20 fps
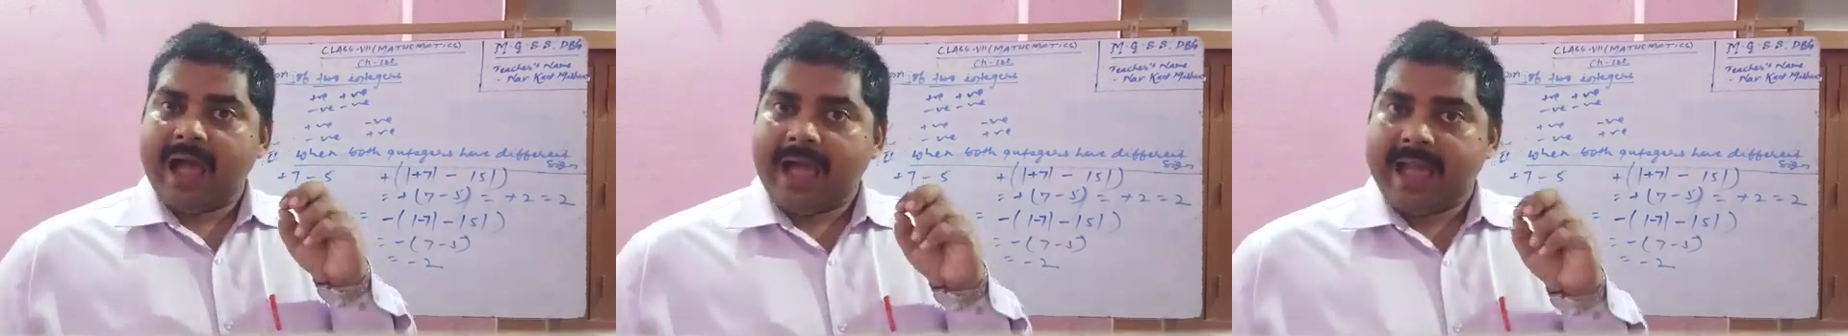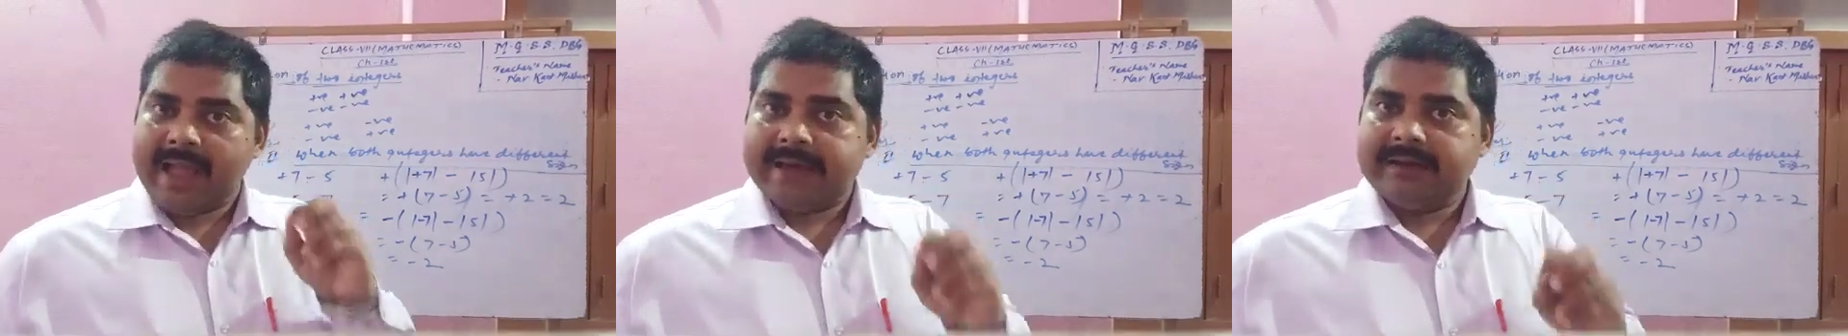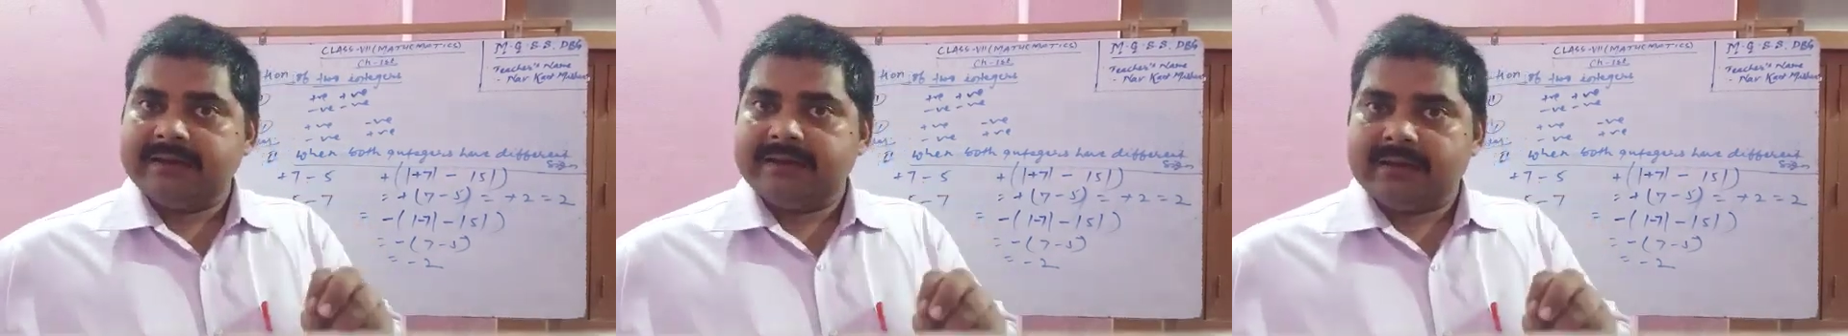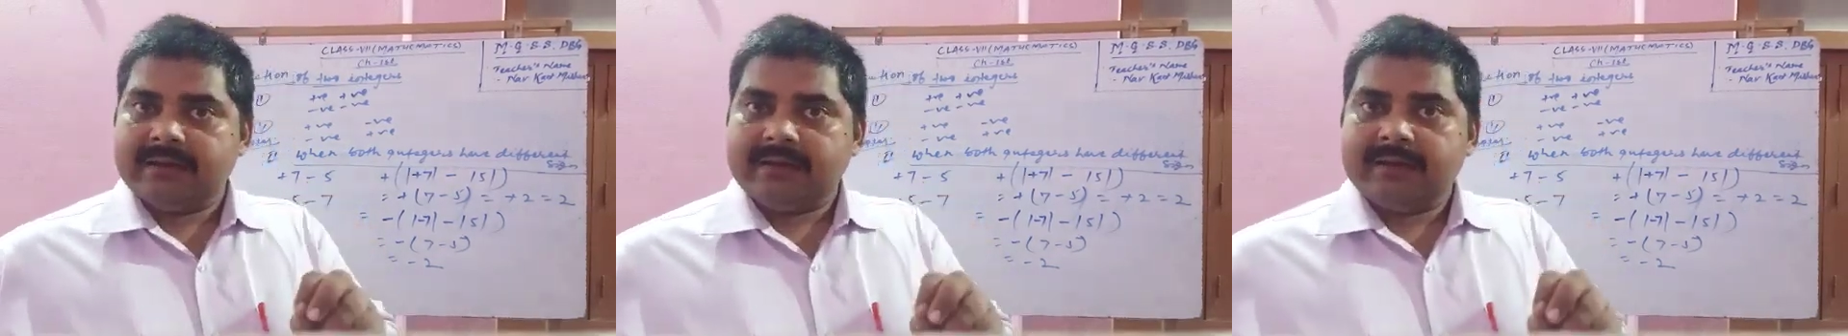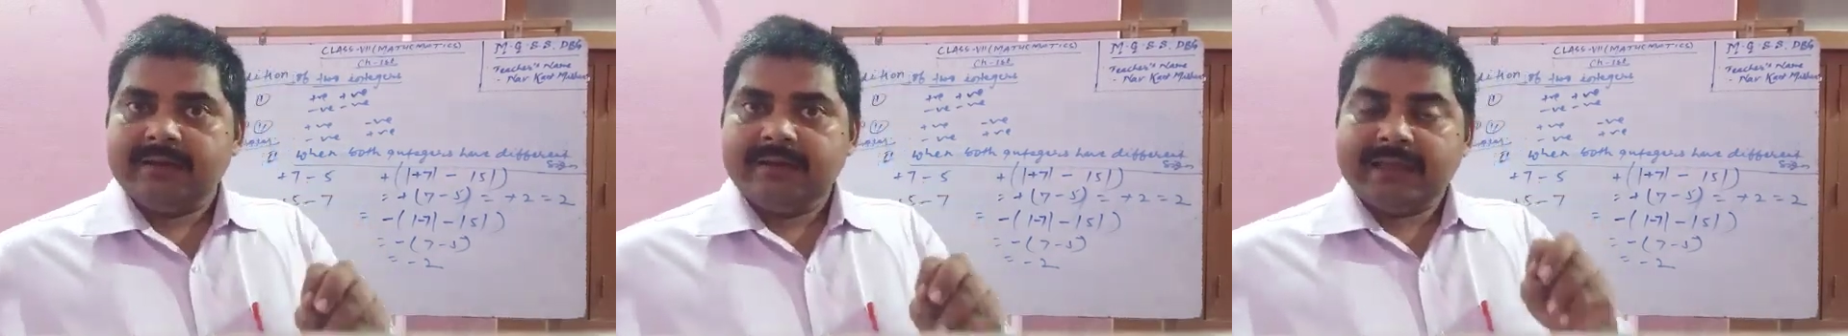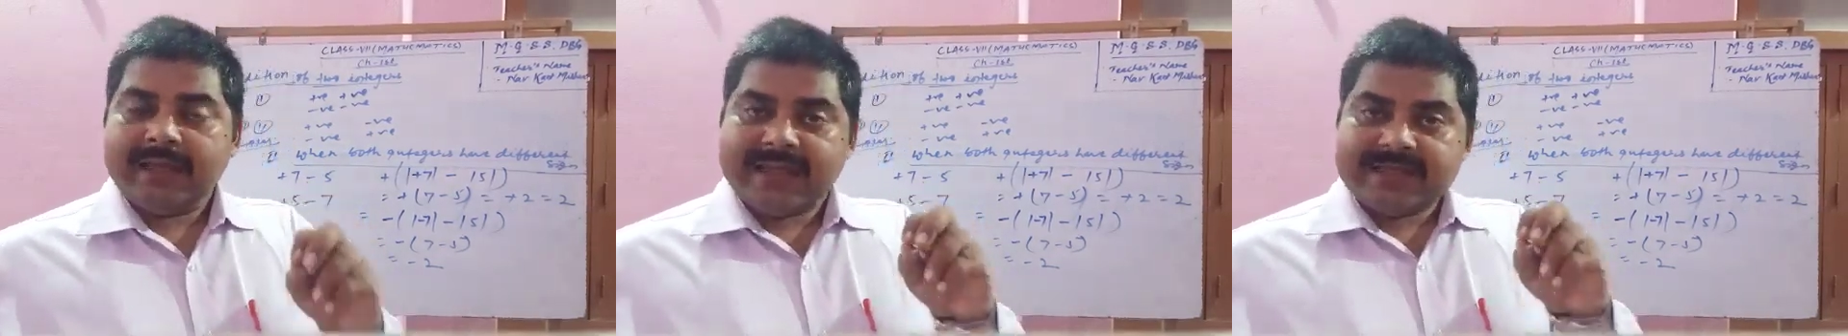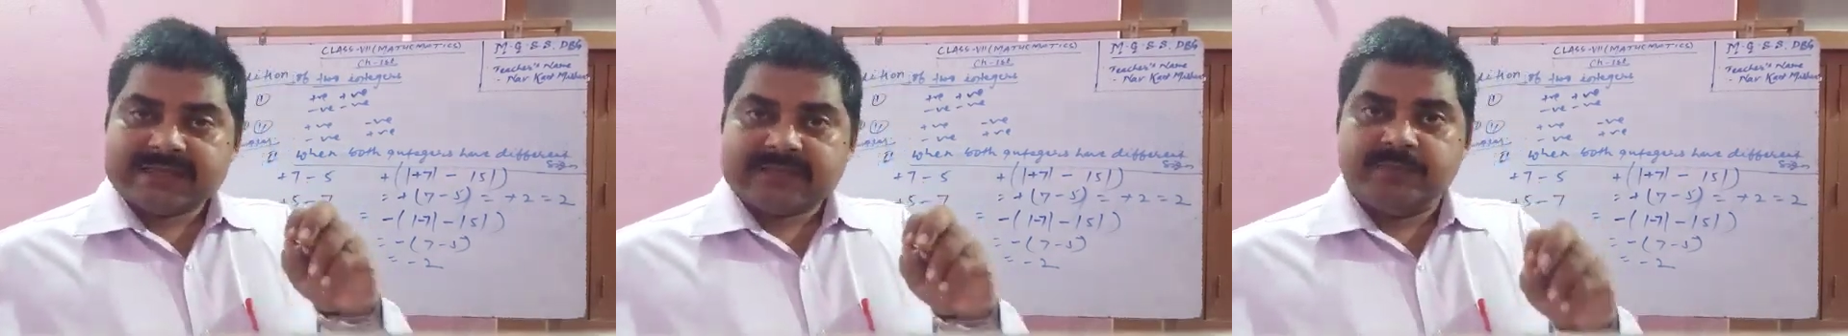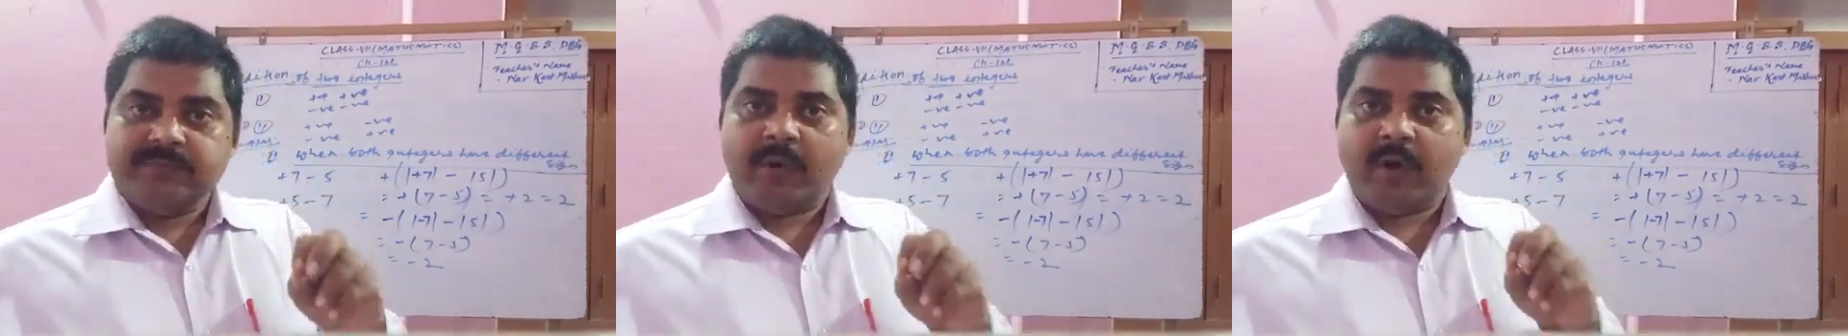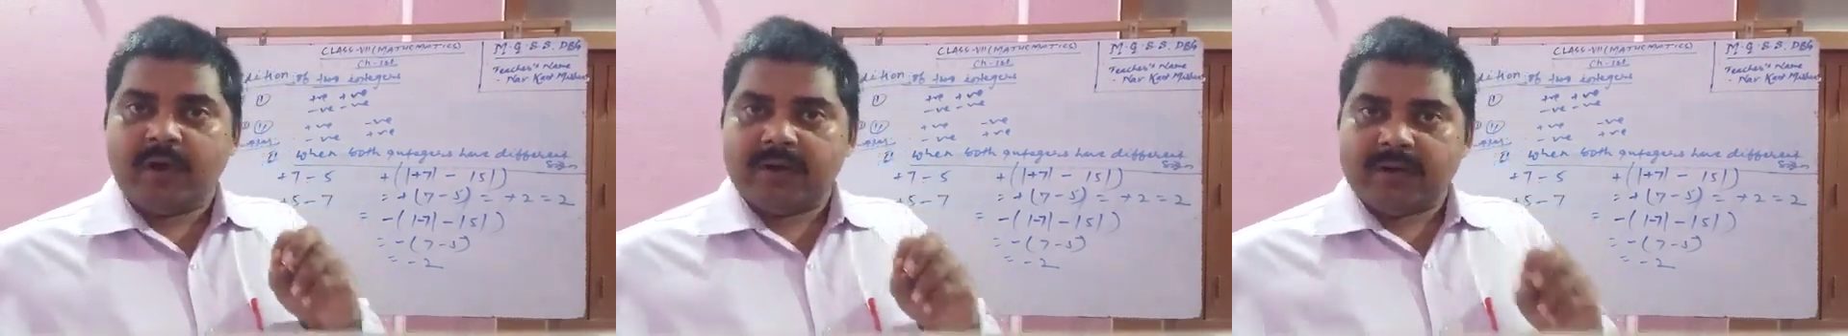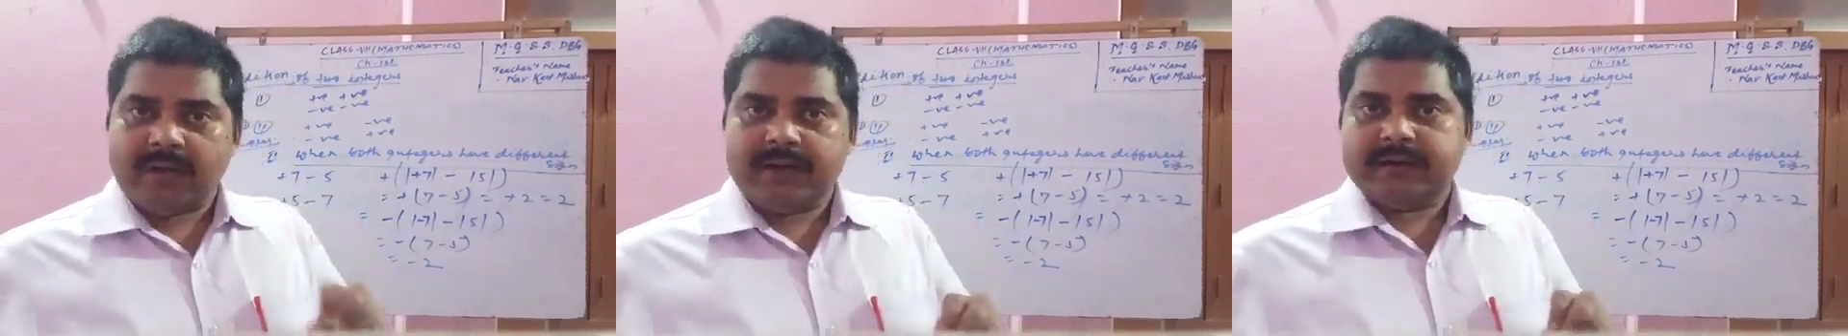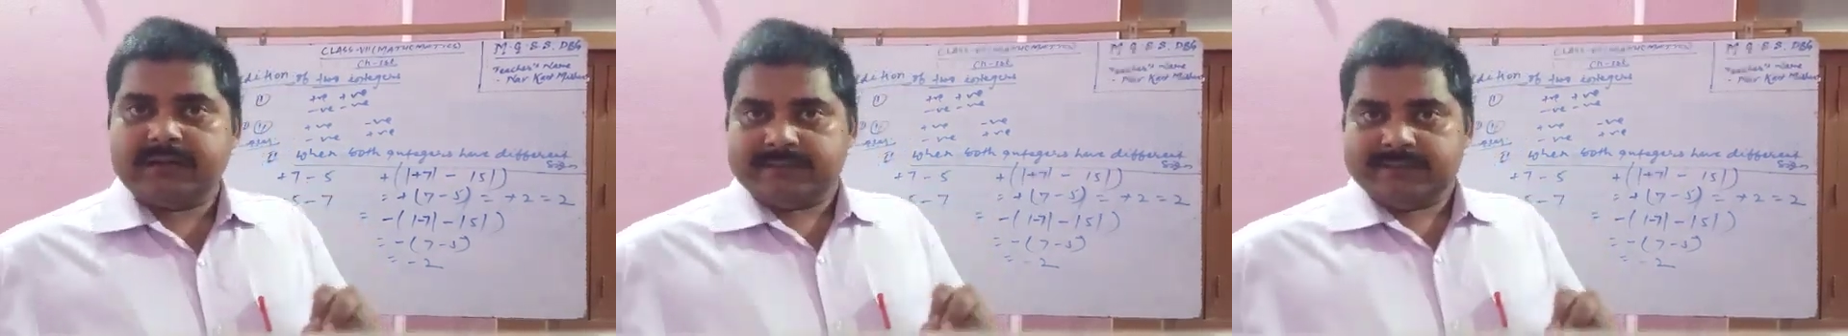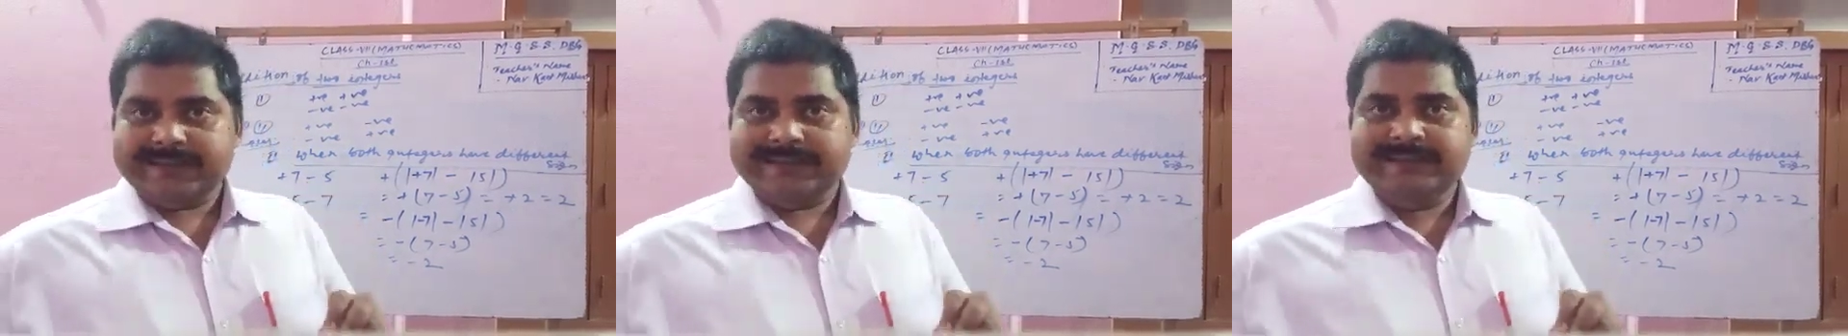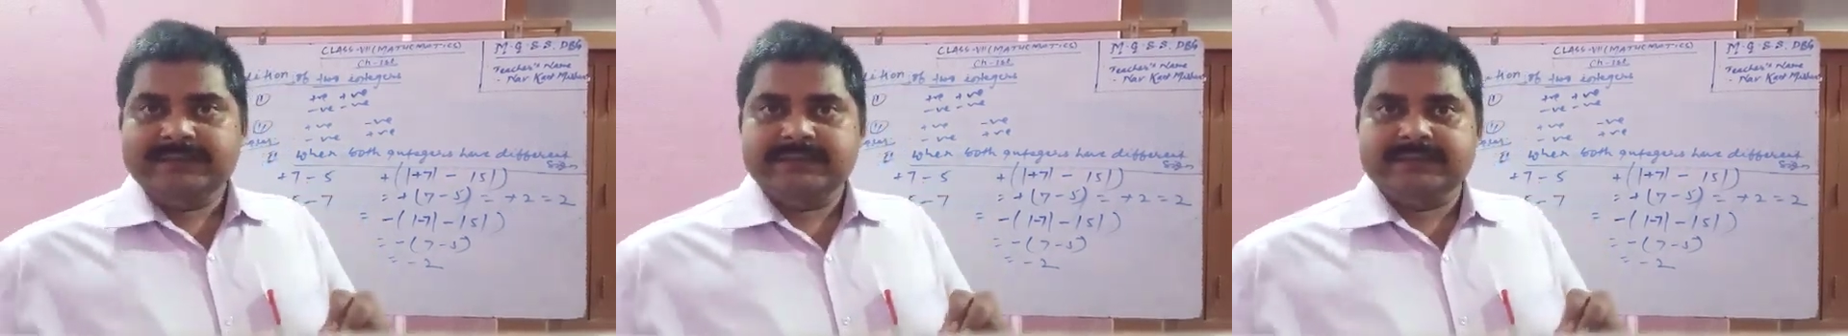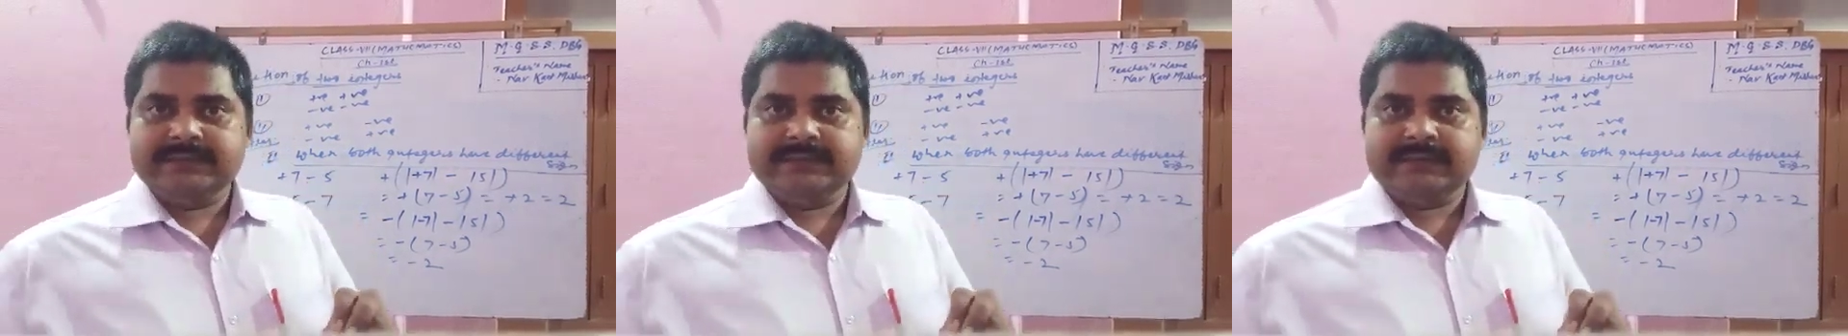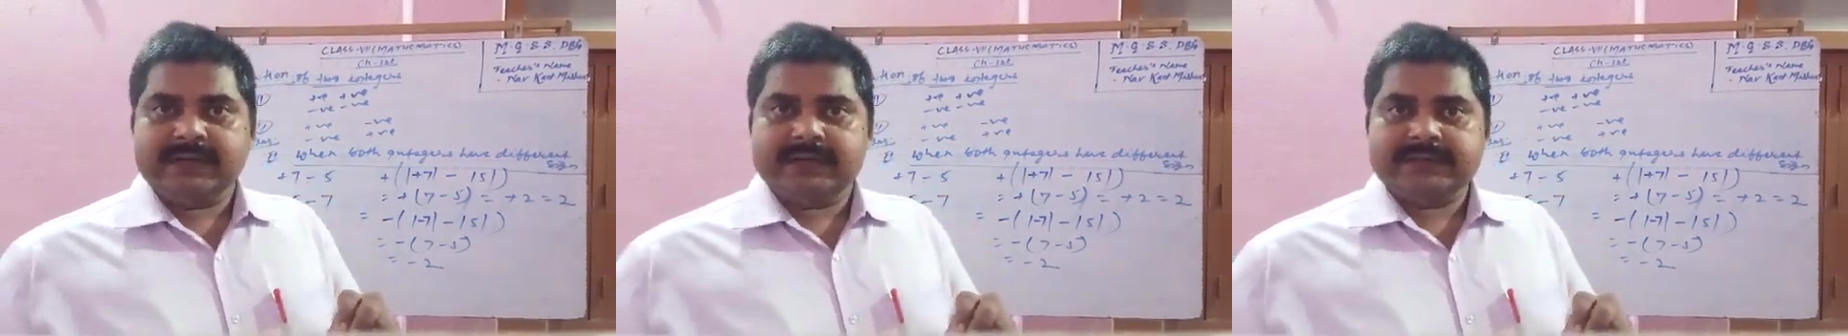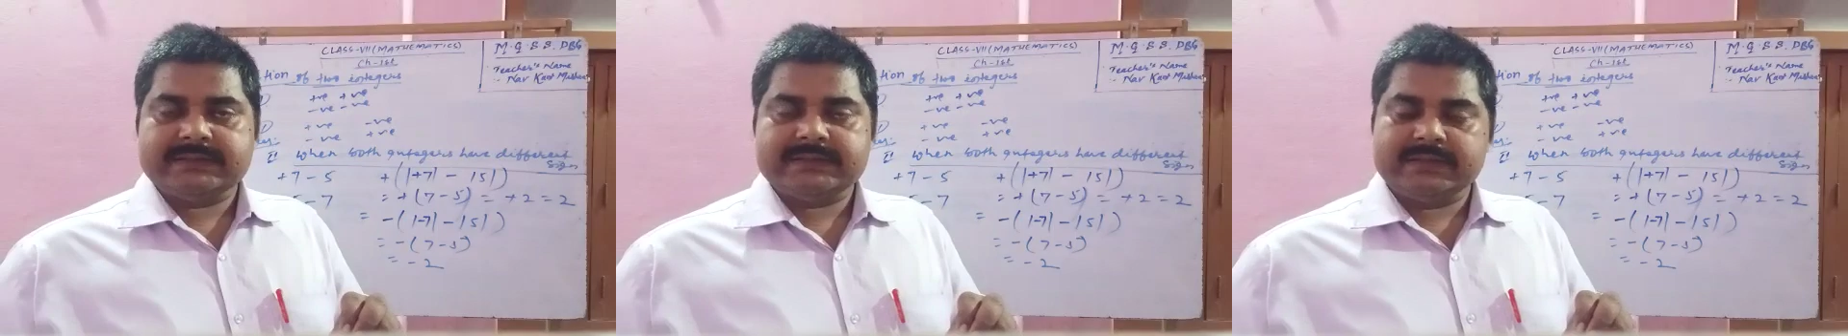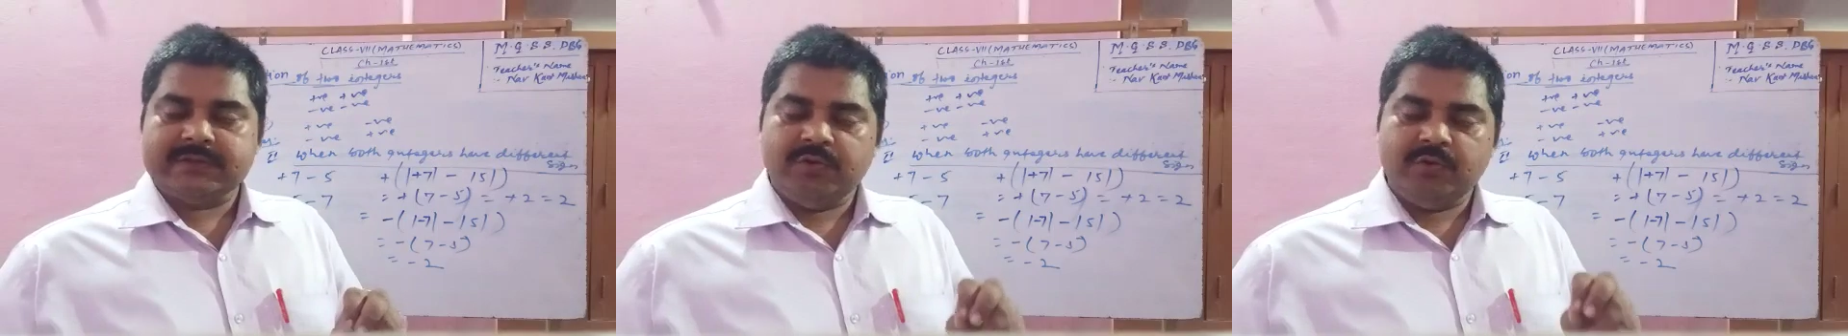and smaller integers.